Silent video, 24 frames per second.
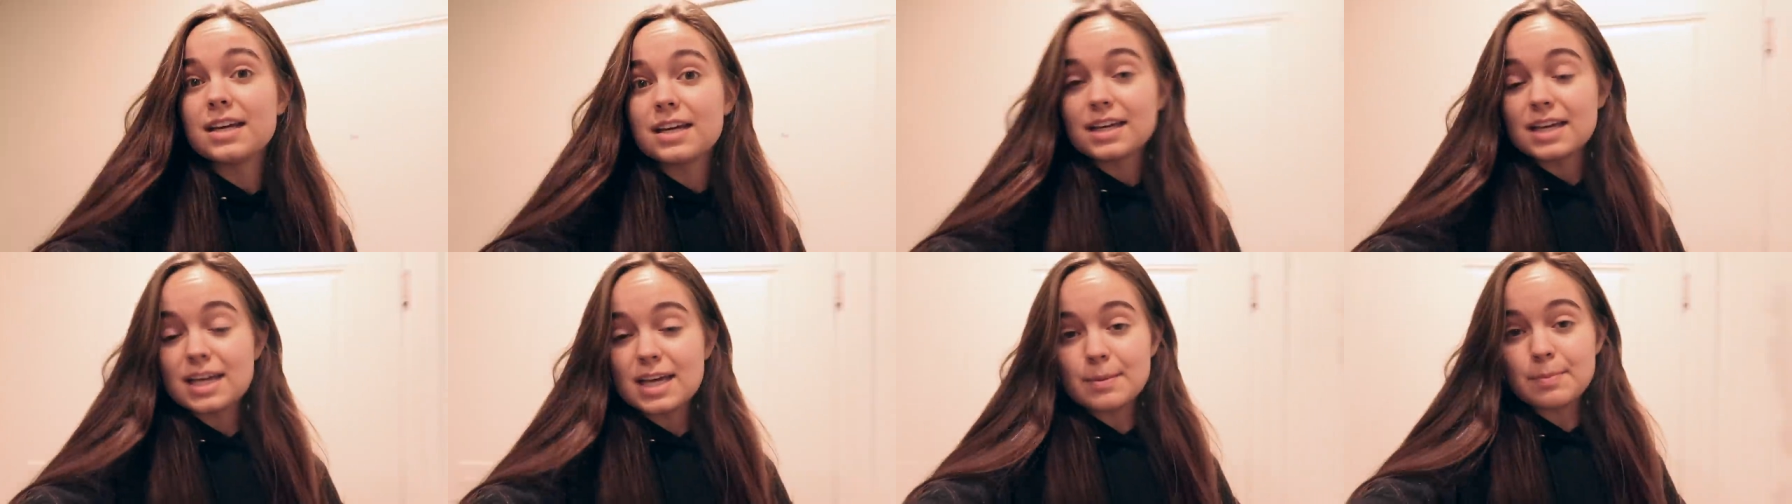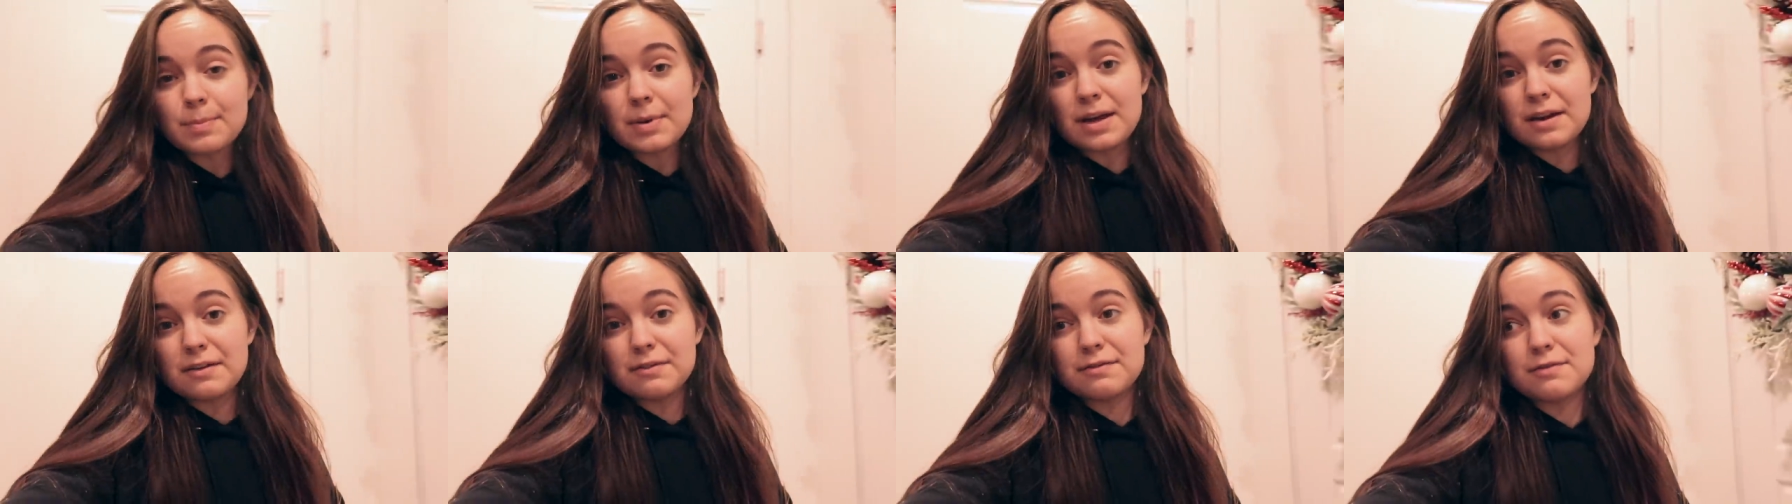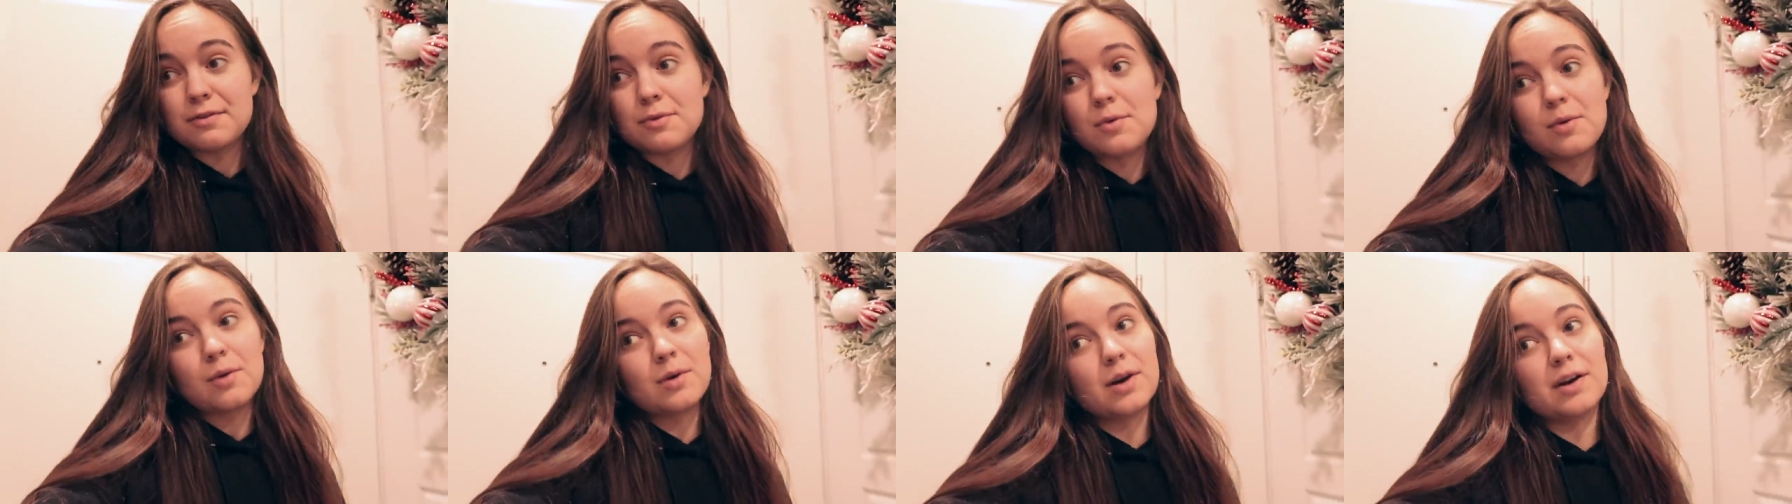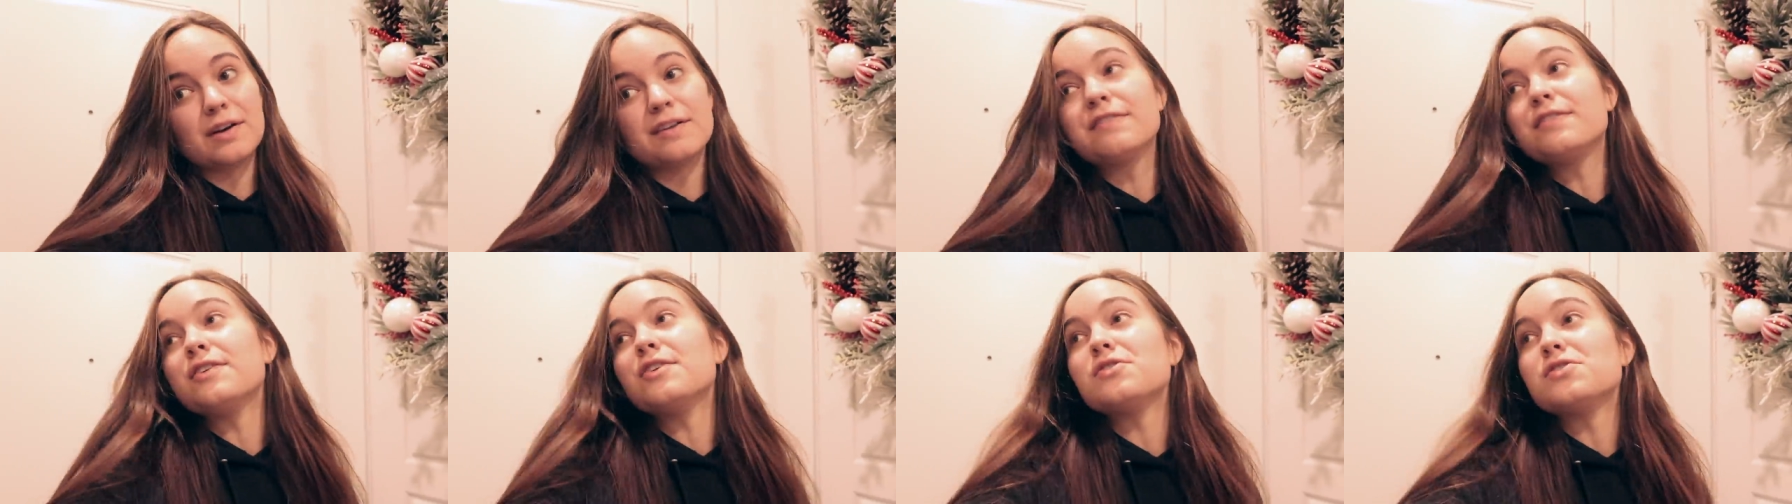keep it
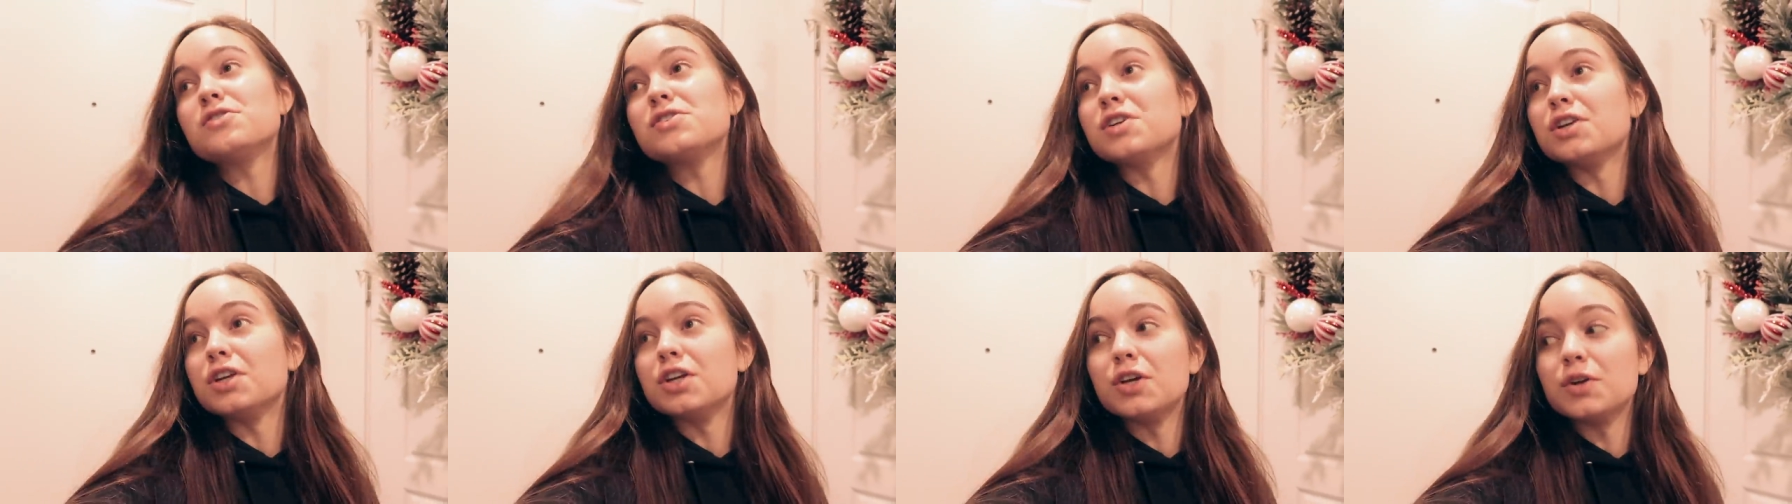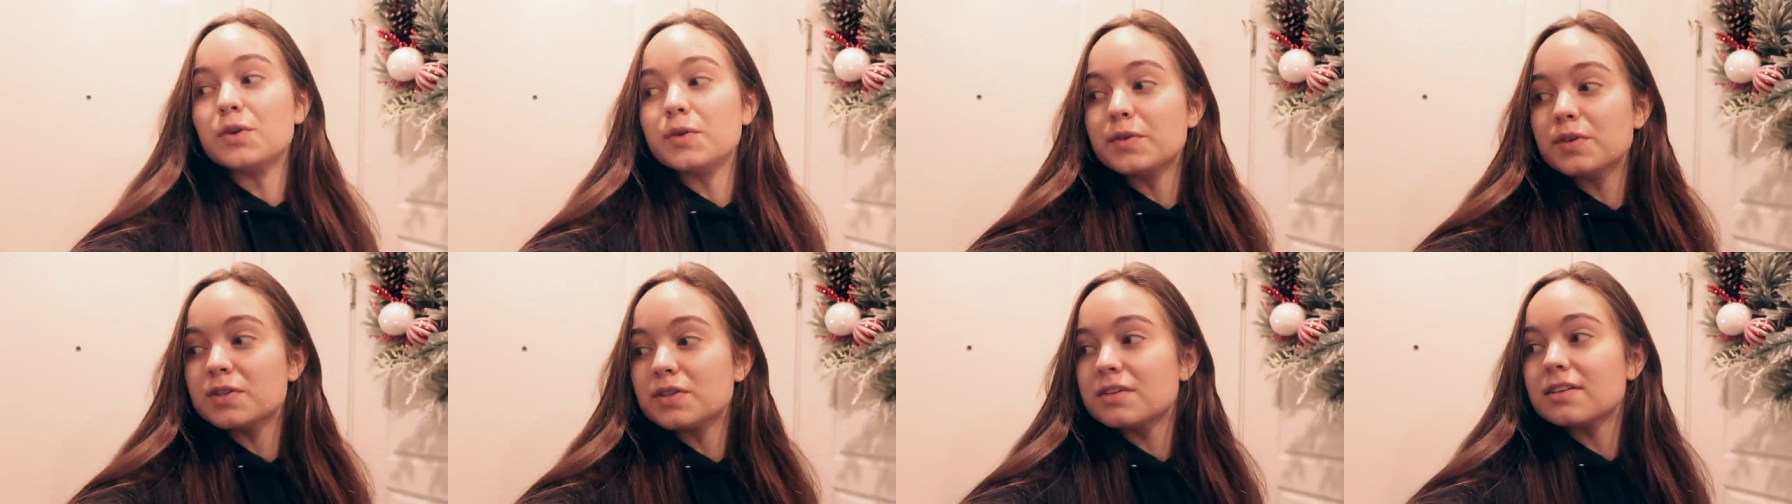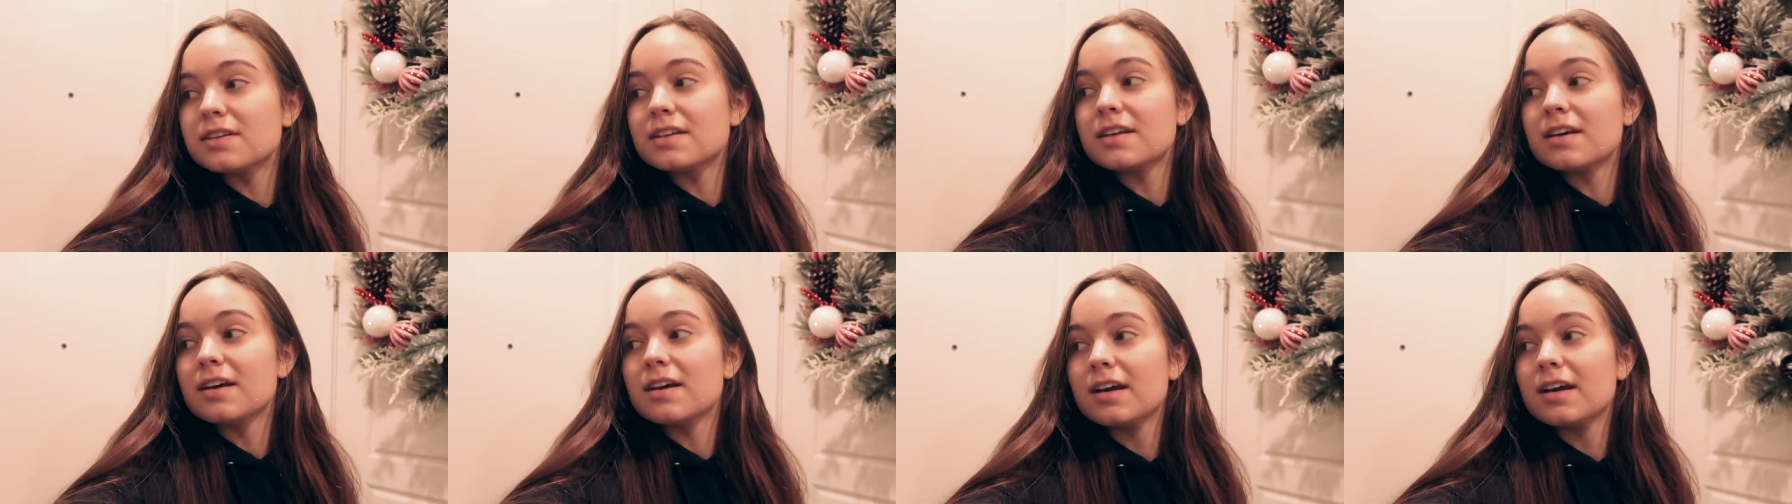for future use.